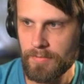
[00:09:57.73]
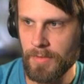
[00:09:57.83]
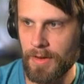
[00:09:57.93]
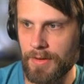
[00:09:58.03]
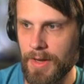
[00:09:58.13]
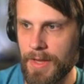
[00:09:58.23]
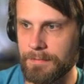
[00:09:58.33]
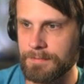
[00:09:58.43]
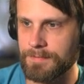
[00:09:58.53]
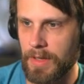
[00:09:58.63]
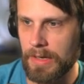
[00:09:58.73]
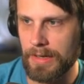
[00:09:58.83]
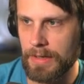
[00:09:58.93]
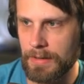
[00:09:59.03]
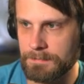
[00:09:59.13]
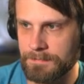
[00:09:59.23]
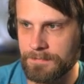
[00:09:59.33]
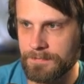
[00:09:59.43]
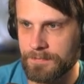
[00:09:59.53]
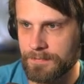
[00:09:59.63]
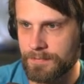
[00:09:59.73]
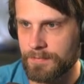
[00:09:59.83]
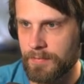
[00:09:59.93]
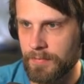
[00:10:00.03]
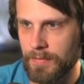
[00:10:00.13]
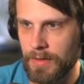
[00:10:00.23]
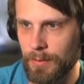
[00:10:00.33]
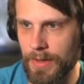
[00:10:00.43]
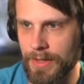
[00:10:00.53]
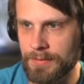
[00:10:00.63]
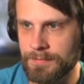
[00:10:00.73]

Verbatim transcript: All right. Um, well,